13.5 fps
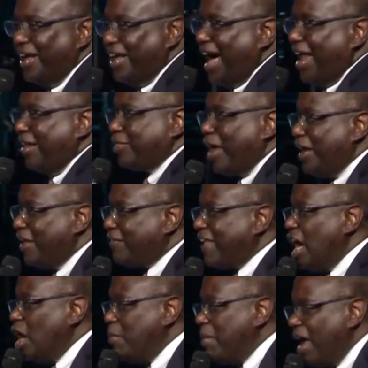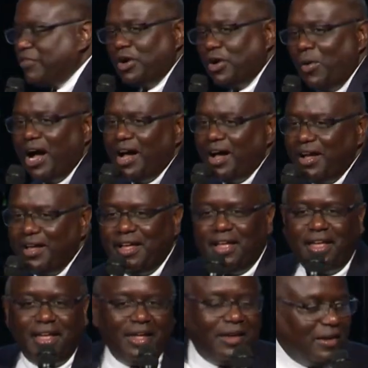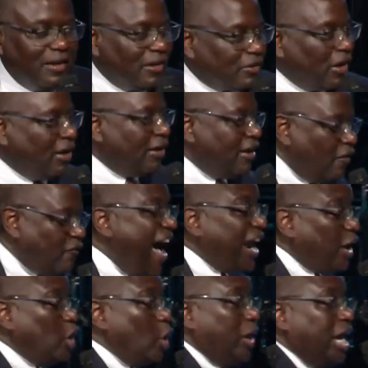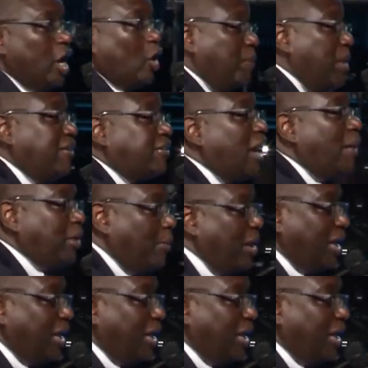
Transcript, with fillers: I'd have thought they'd stay home after a while. So the fact that you're here means something to me.